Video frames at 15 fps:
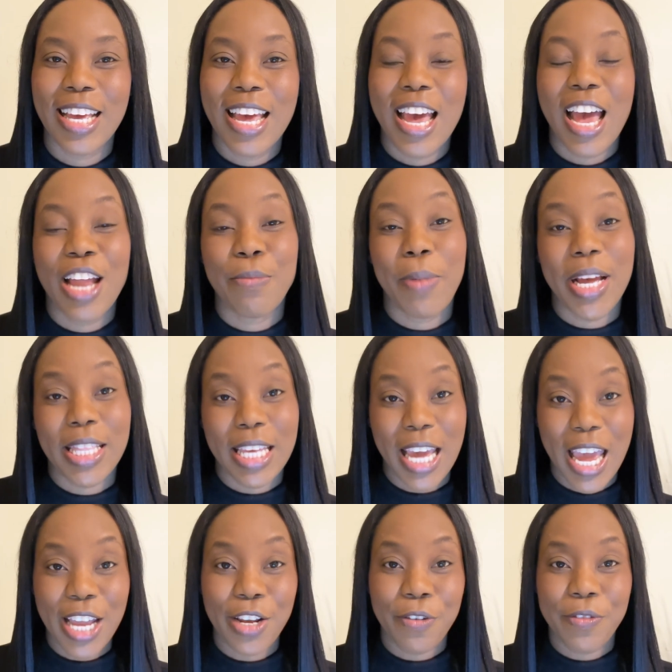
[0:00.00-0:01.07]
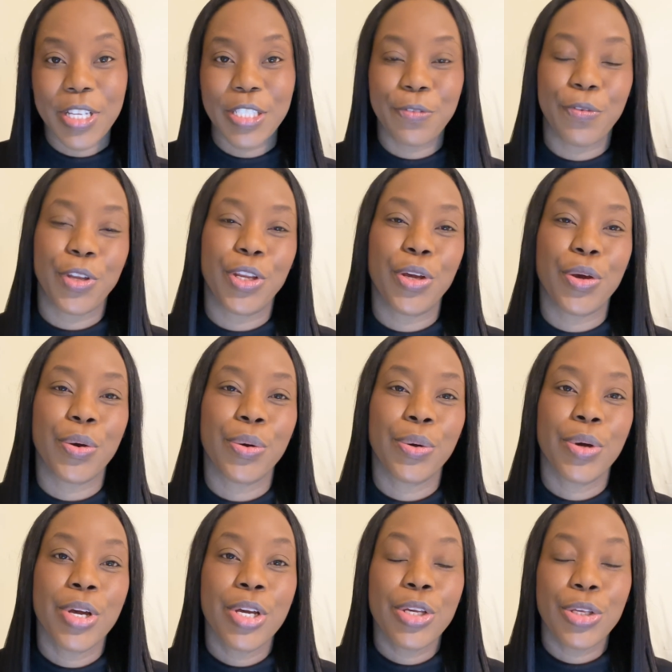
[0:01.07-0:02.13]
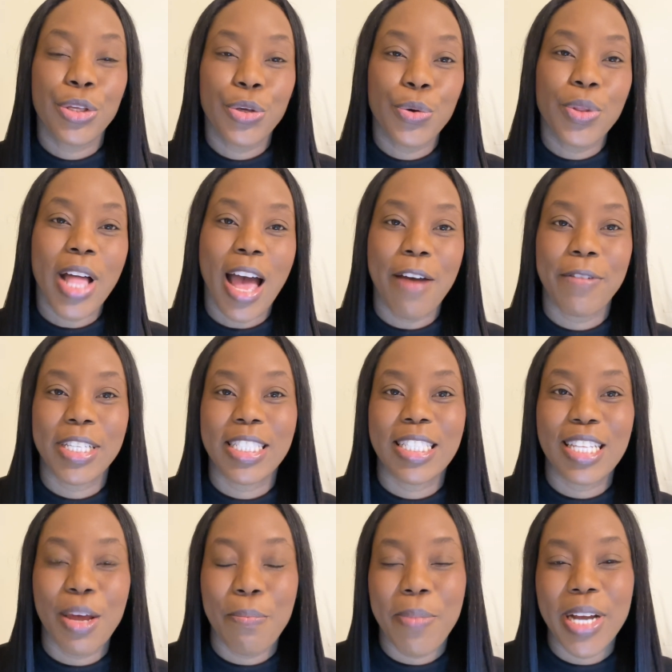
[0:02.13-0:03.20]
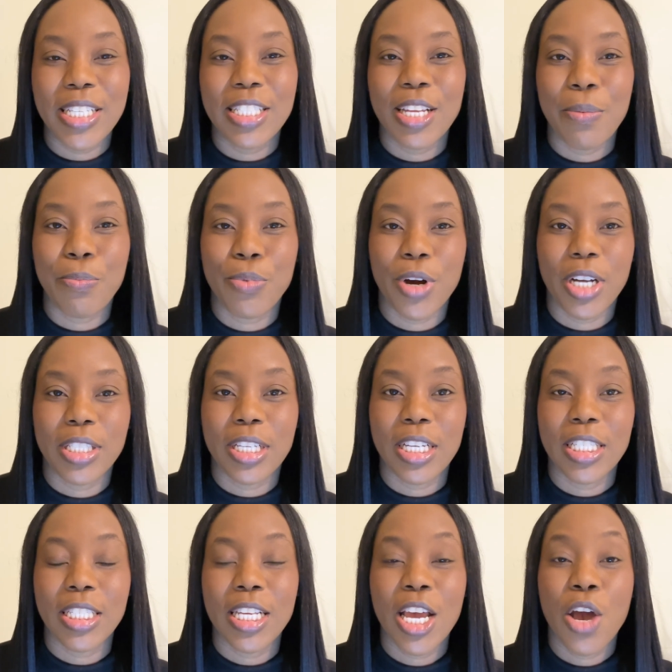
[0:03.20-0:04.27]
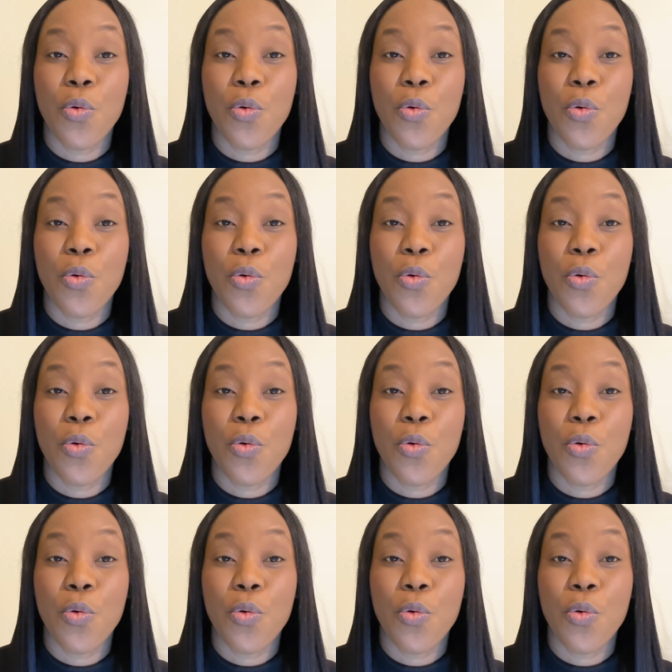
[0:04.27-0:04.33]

and by the end of this video, you'll have a step-by-step process